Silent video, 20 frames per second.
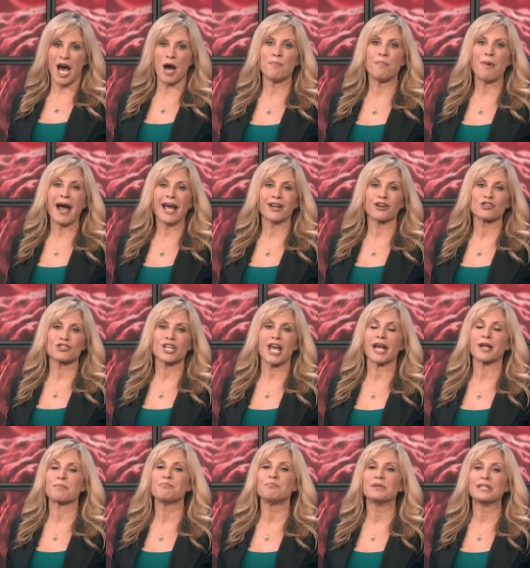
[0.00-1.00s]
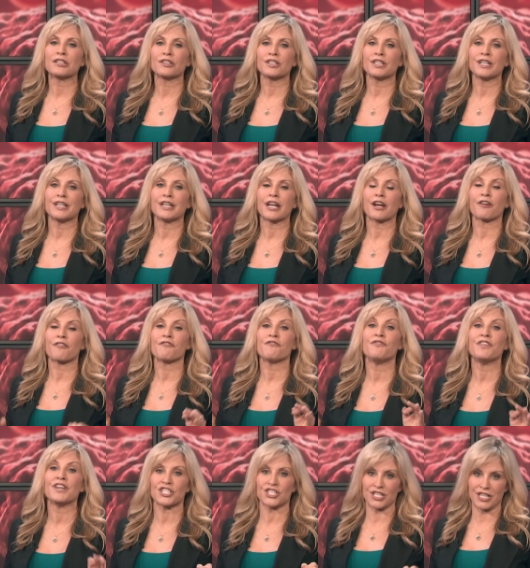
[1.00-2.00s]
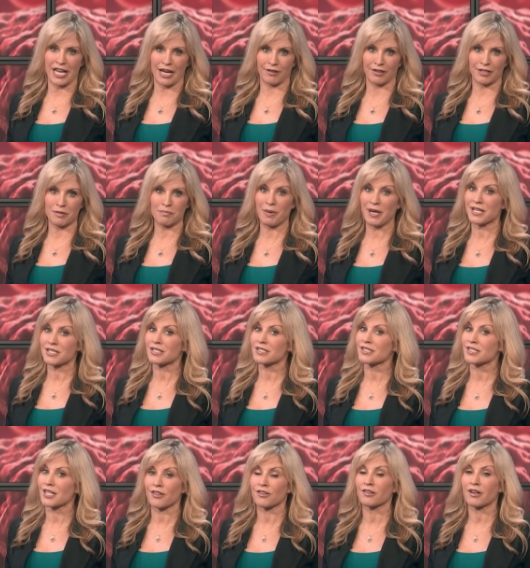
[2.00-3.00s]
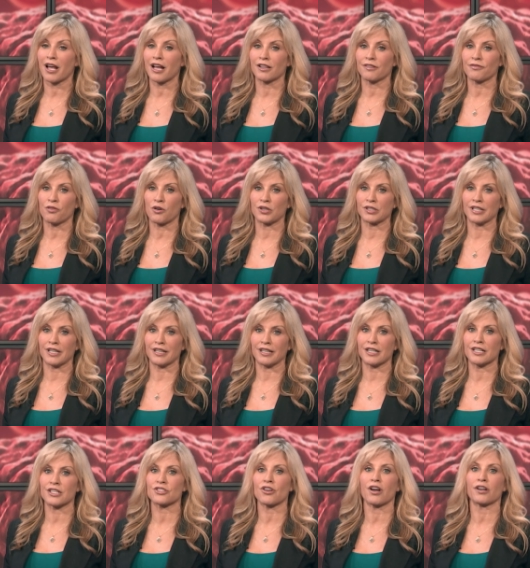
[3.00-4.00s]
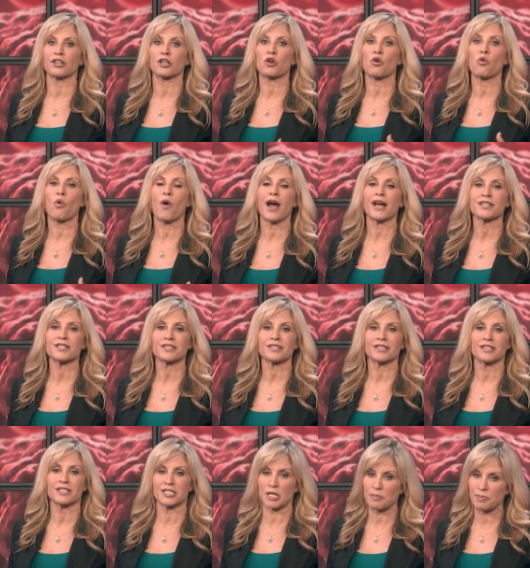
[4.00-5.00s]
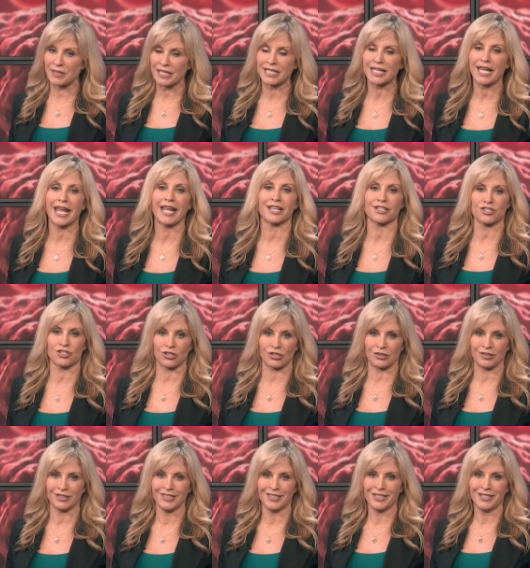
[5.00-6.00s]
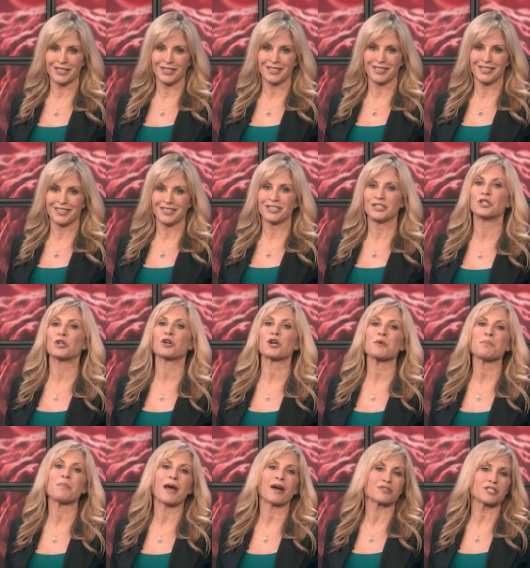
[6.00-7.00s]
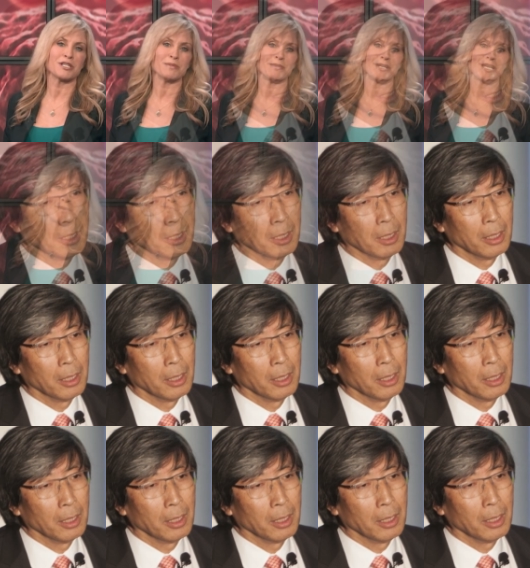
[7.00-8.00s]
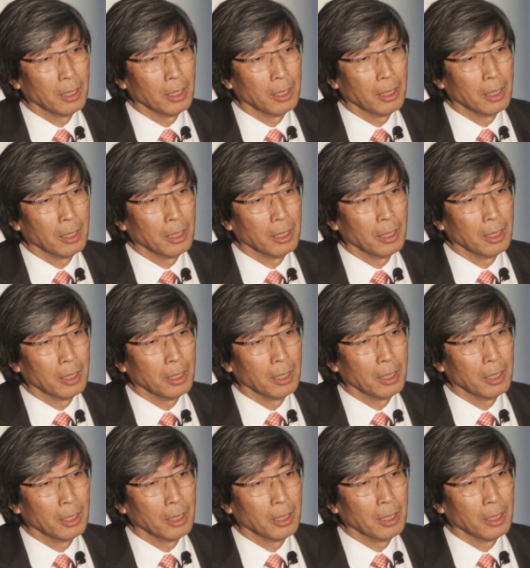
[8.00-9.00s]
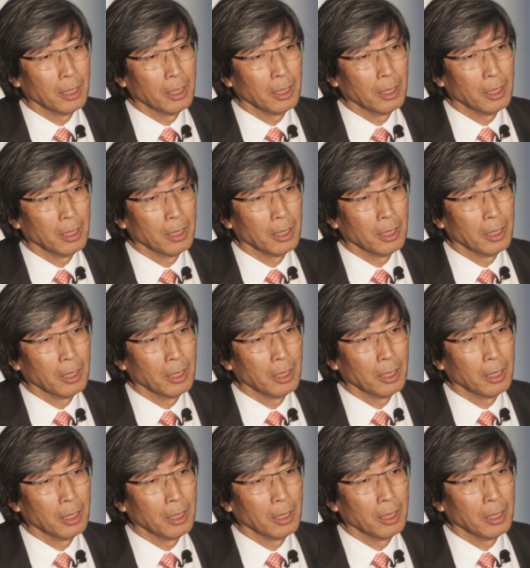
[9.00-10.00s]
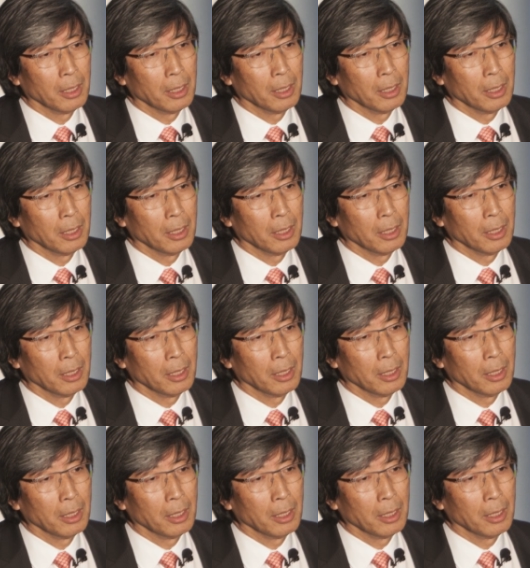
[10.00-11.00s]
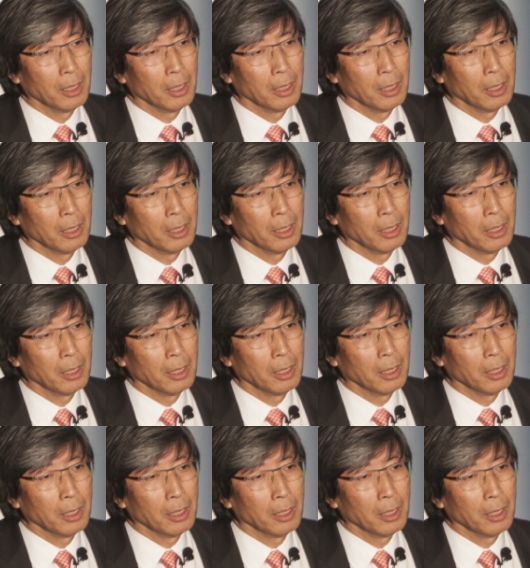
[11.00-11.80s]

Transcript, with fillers: A biotech billionaire visionary based in Southern California is on a quest to beat cancer. You're about to meet Patrick Soon-Shiong, who's a physician, surgeon, and scientist.